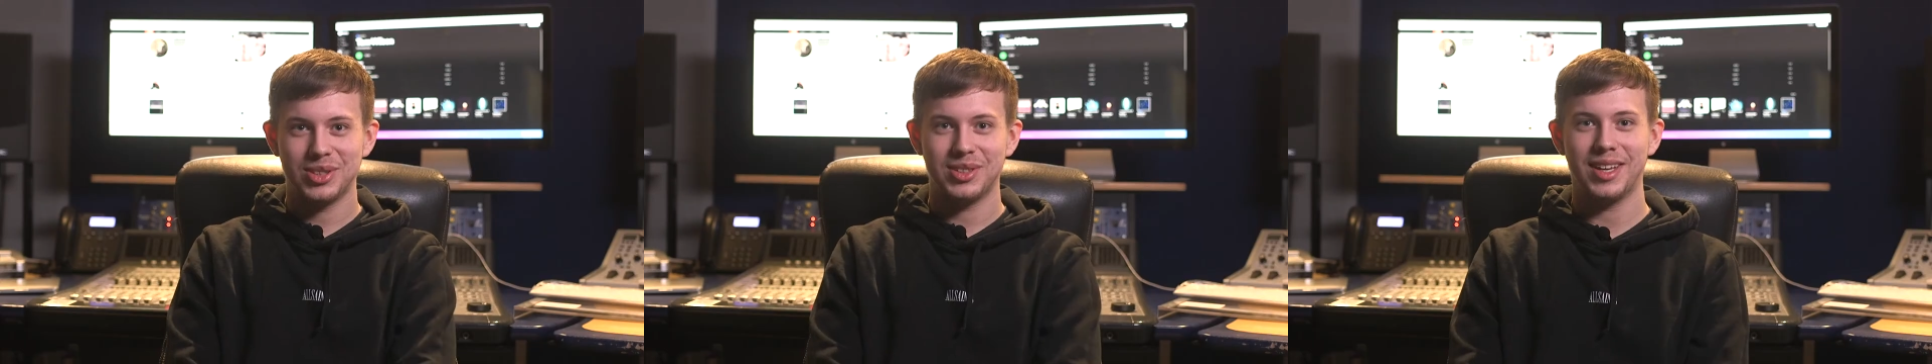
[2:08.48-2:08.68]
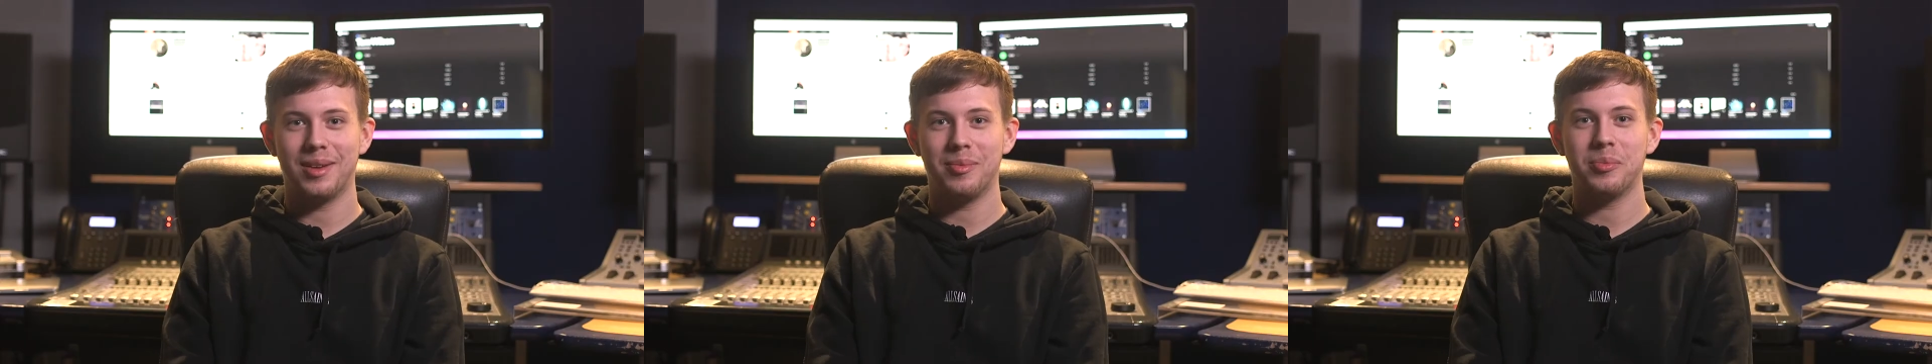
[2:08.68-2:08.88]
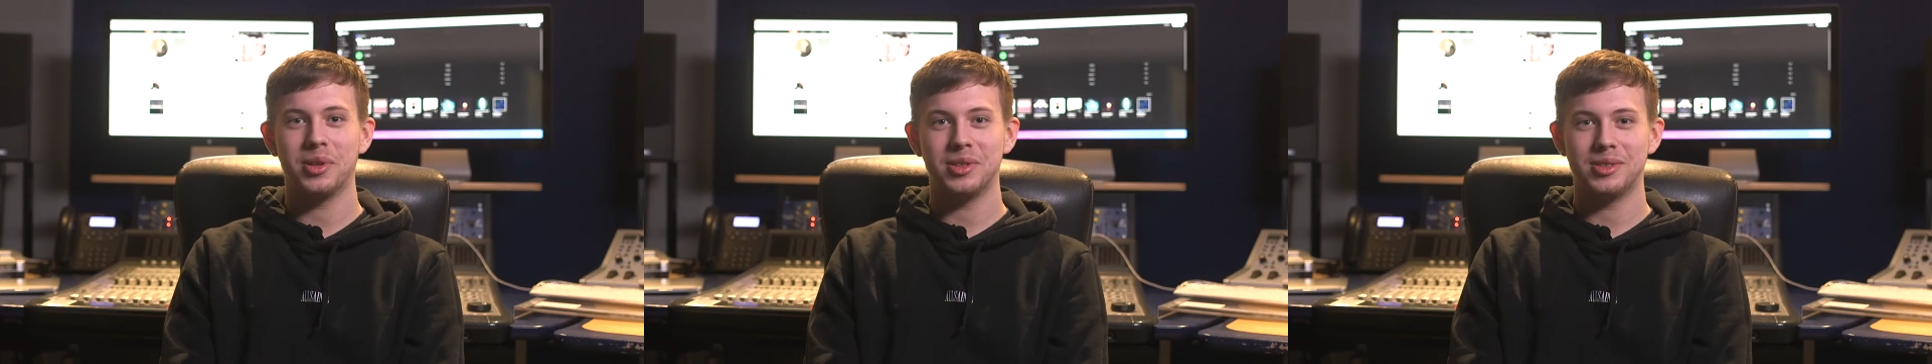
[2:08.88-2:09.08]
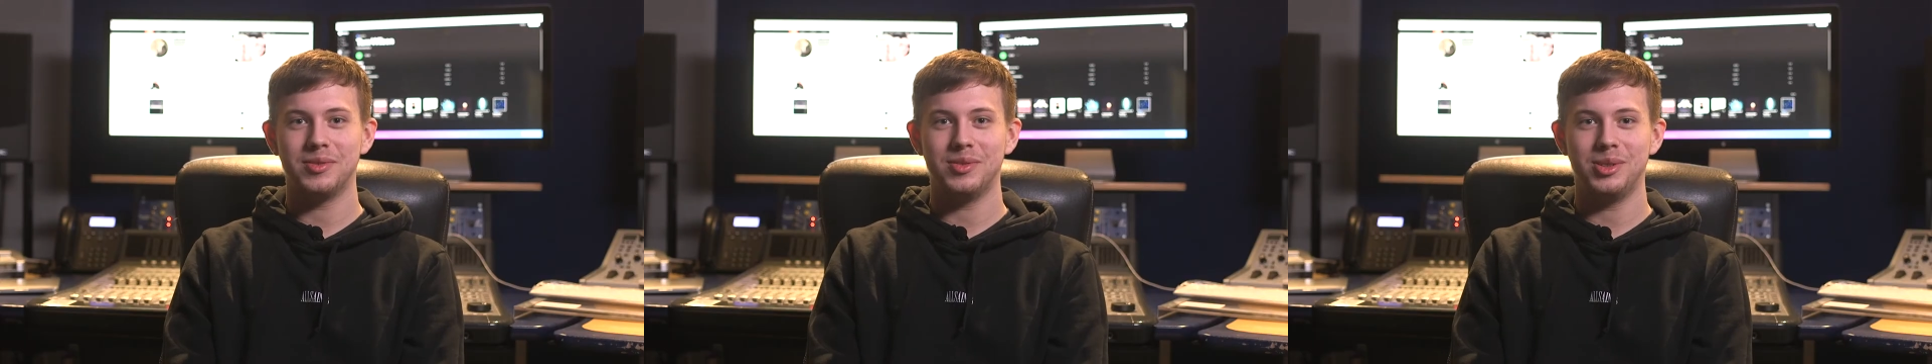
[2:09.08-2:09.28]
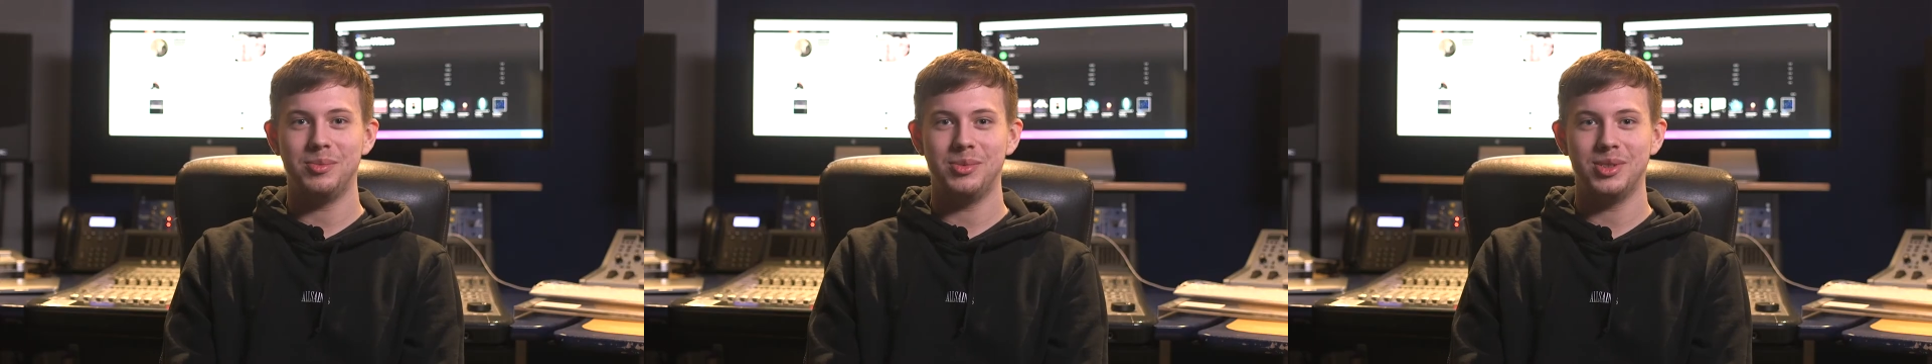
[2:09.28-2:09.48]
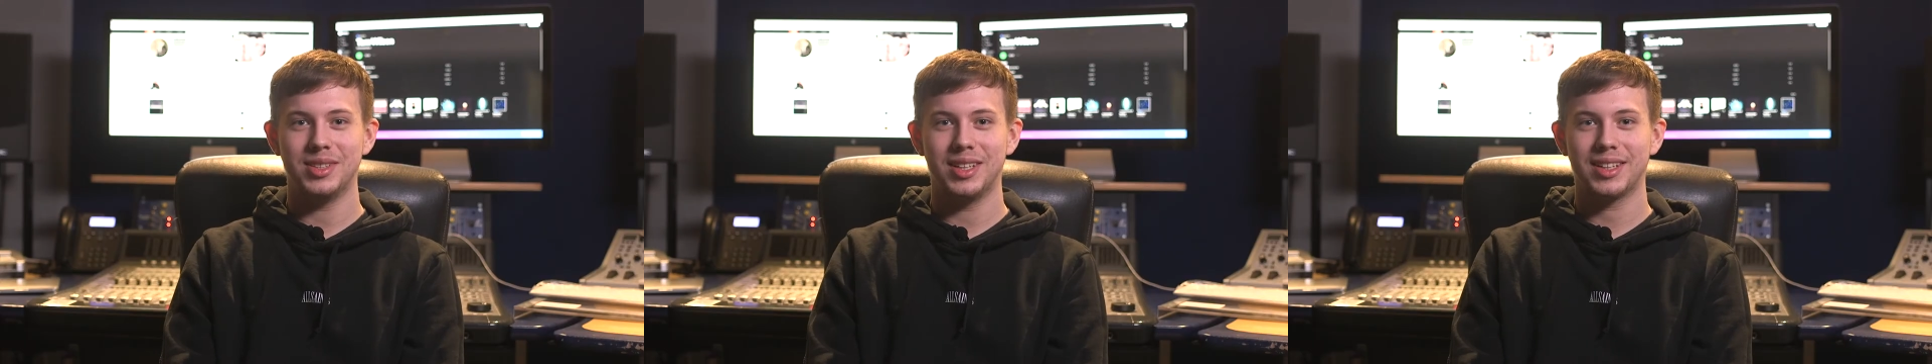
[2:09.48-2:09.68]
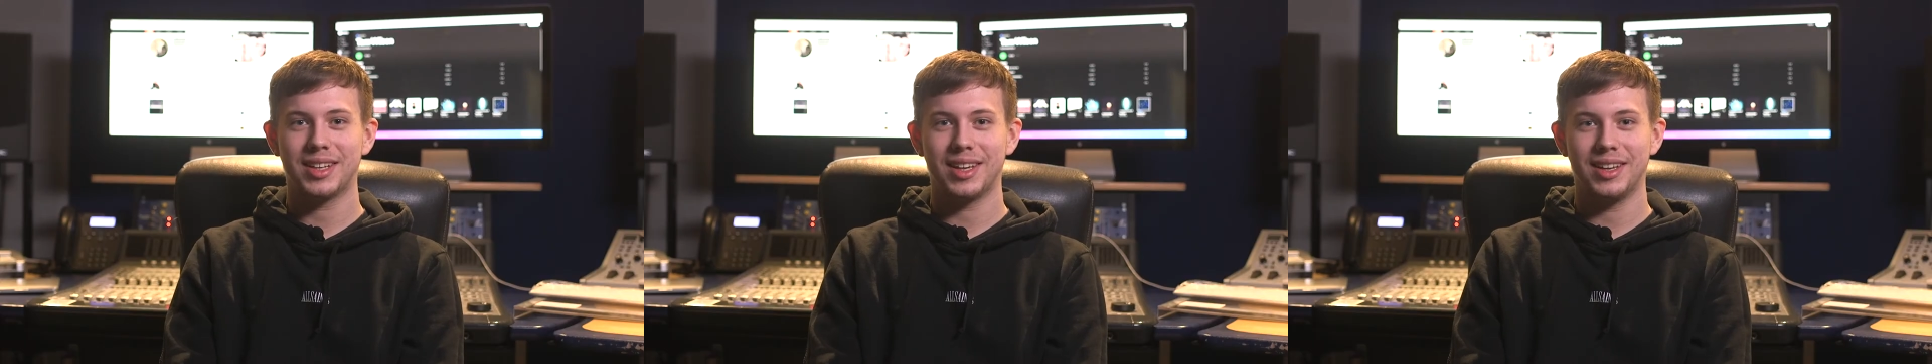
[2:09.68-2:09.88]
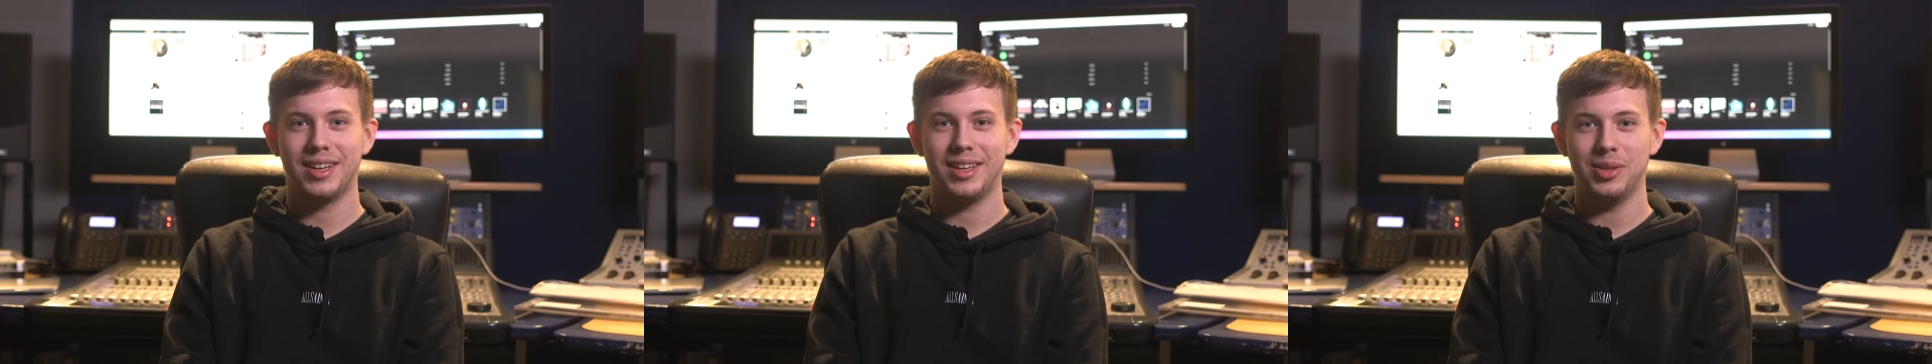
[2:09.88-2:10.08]
So yeah, bunch of new music
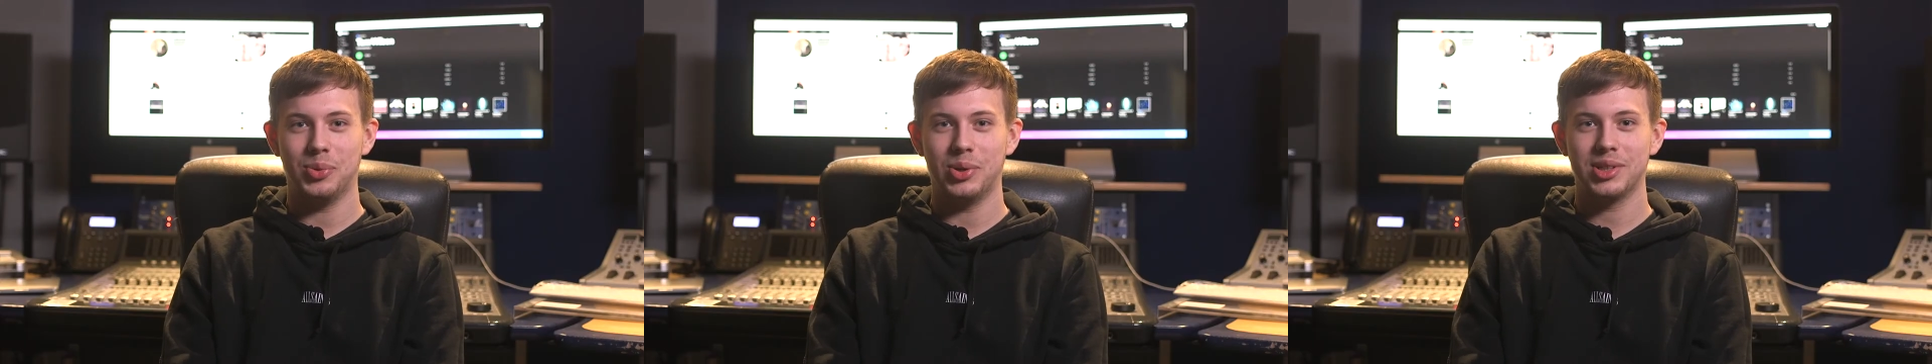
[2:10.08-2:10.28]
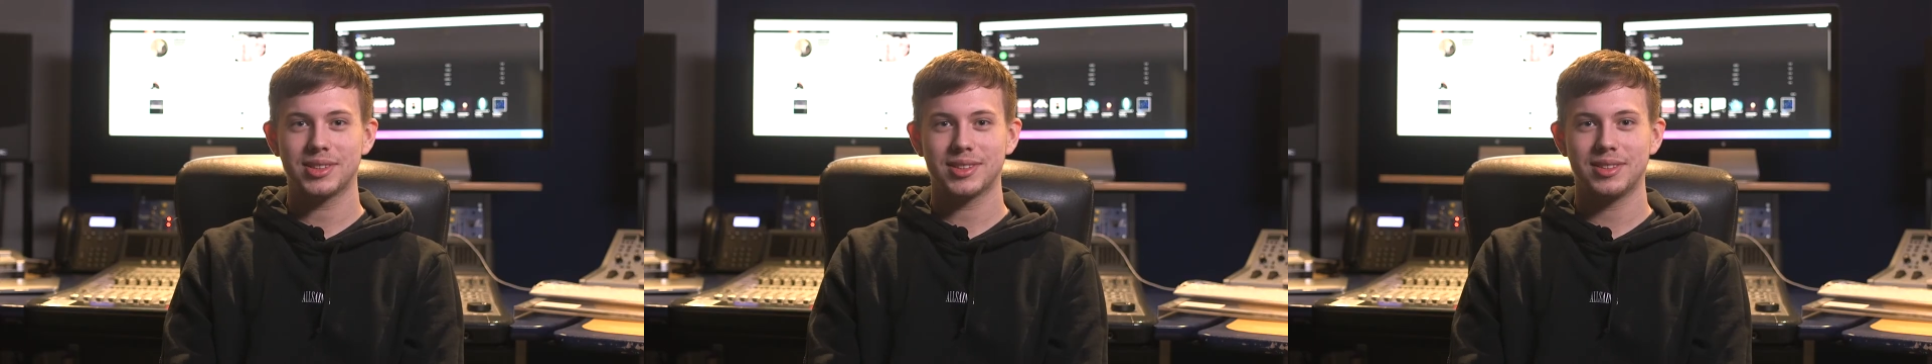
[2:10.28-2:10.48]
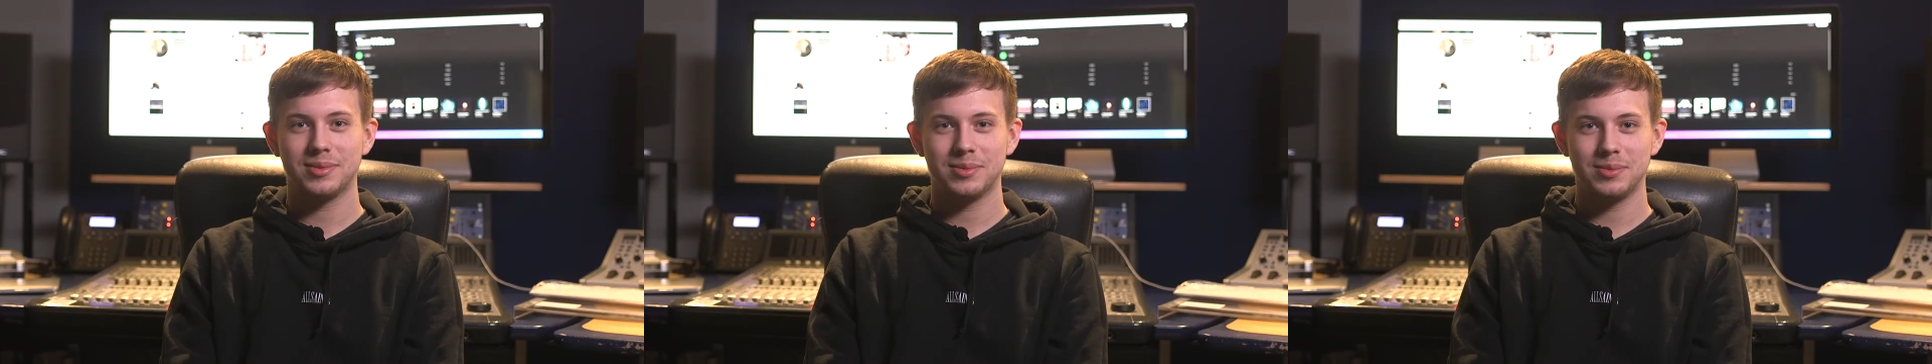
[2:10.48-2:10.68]
in the works.